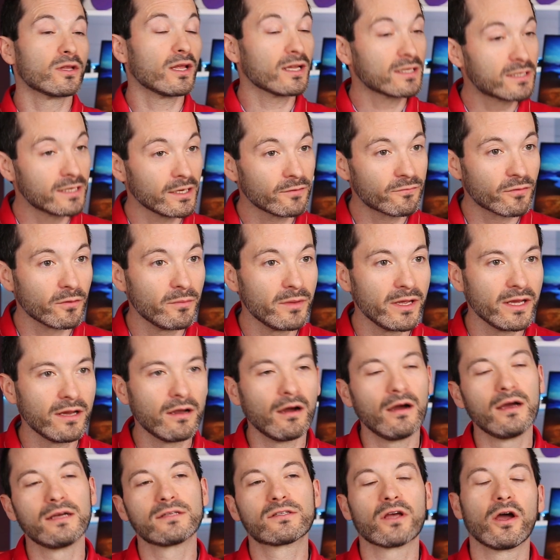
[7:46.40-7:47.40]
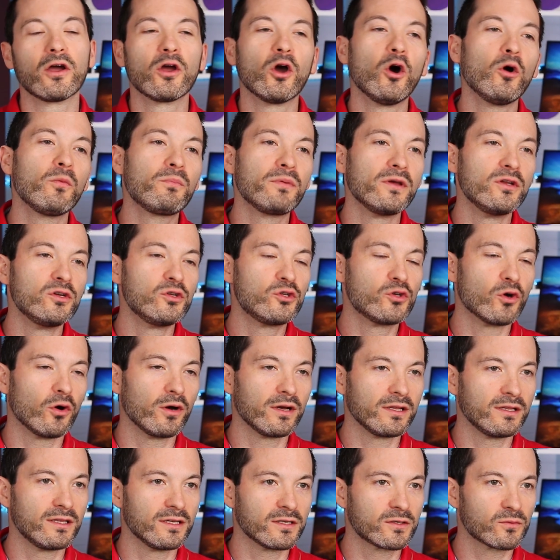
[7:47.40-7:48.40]
that's it for me, guys. I hope you
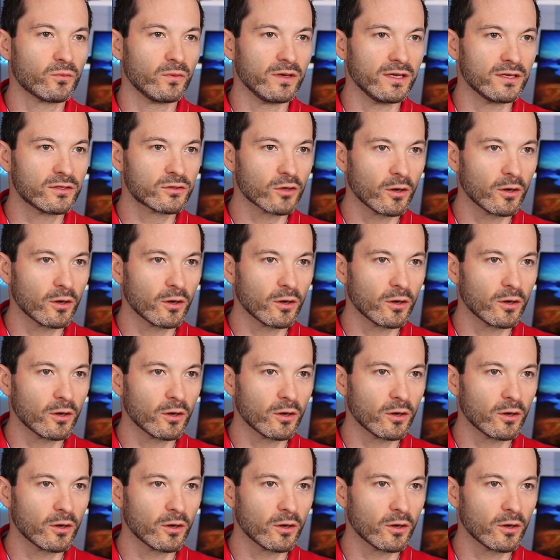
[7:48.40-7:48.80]
enjoyed this week's